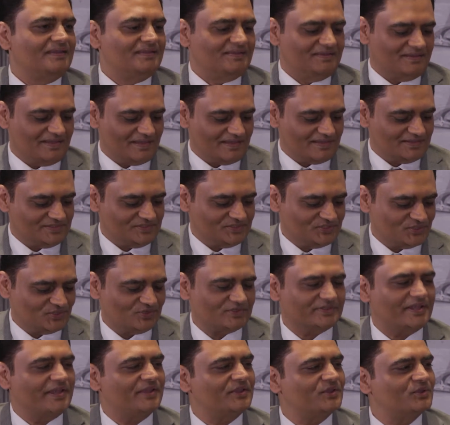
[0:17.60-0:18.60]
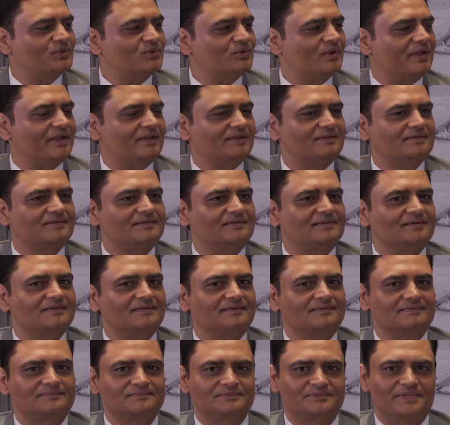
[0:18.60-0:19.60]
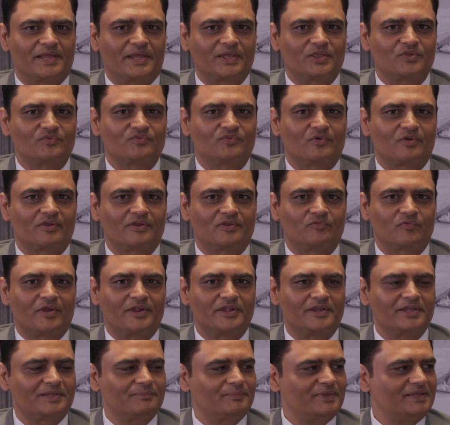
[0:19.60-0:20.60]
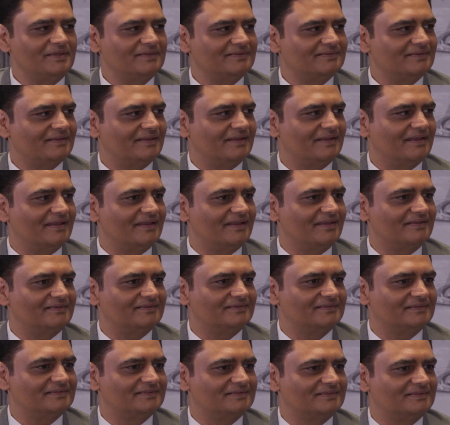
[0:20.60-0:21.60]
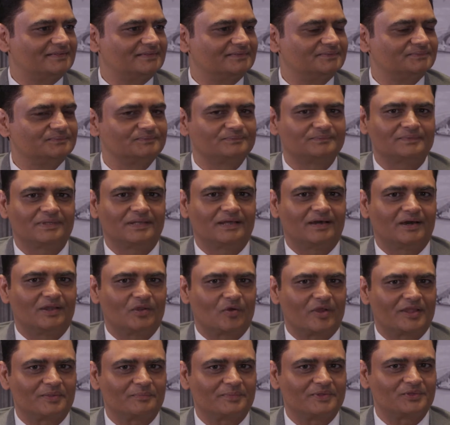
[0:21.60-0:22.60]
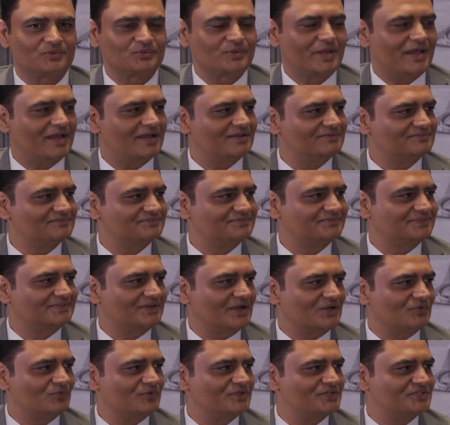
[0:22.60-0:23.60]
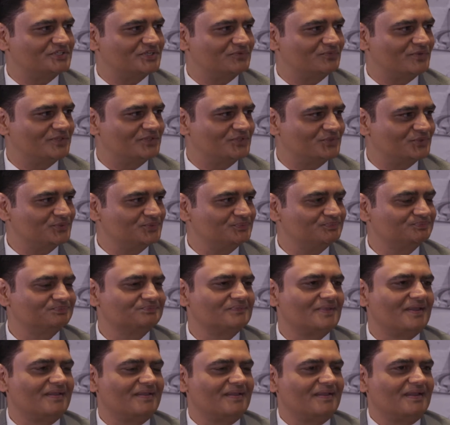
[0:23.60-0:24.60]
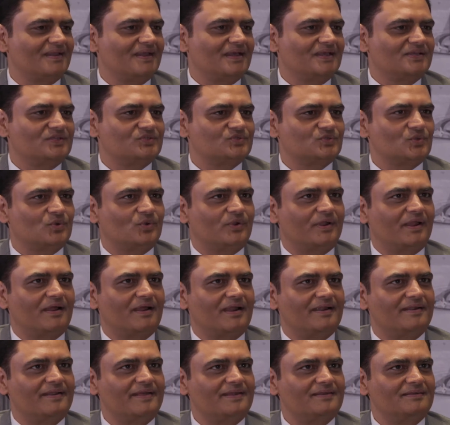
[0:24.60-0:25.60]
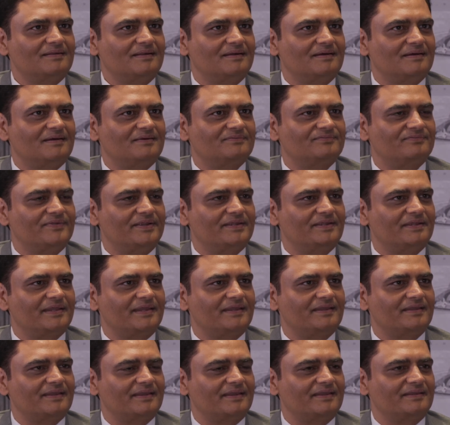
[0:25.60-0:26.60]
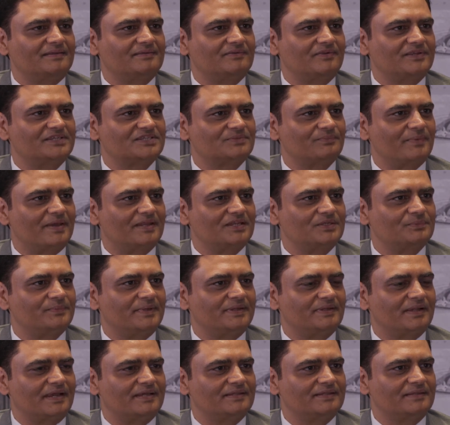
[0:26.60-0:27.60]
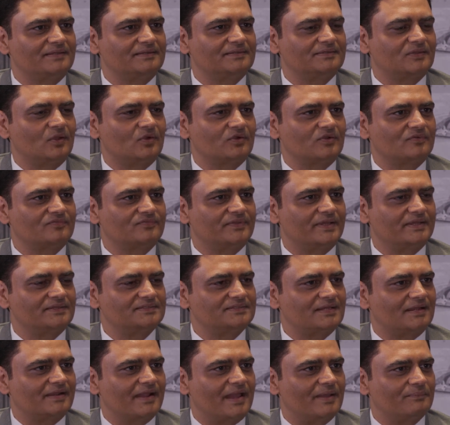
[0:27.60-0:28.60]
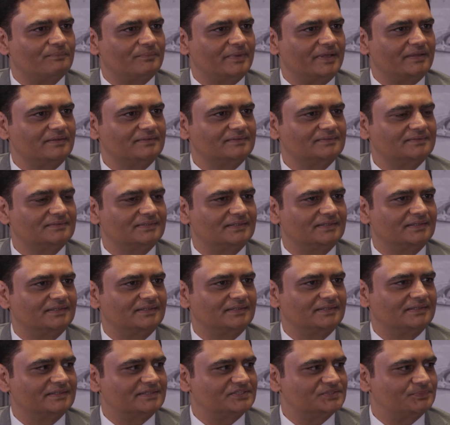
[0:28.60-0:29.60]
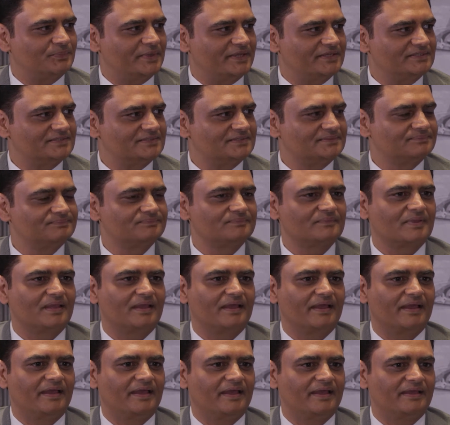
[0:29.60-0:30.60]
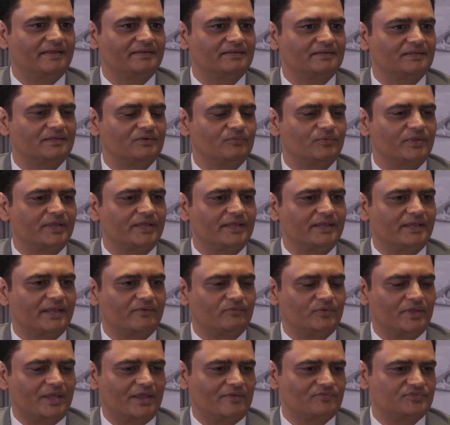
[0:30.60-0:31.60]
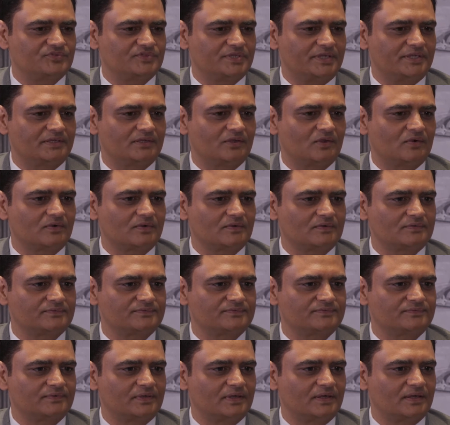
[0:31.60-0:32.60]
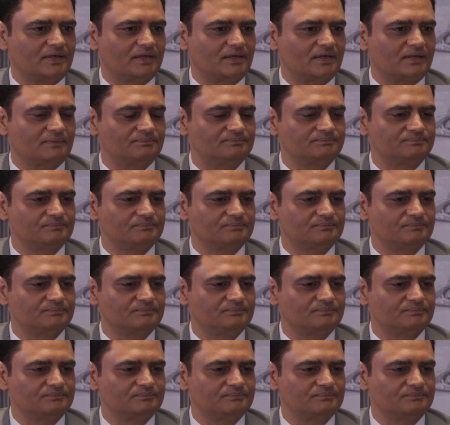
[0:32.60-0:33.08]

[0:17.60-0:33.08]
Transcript: Yeah, sure. Thank you, and uh, thank you for inviting me and uh, allowing me to have conversation with you. So regarding uh, fintech and risk management, I think a lot of things are happening uh, in the space, and we we have seen a lot of uh,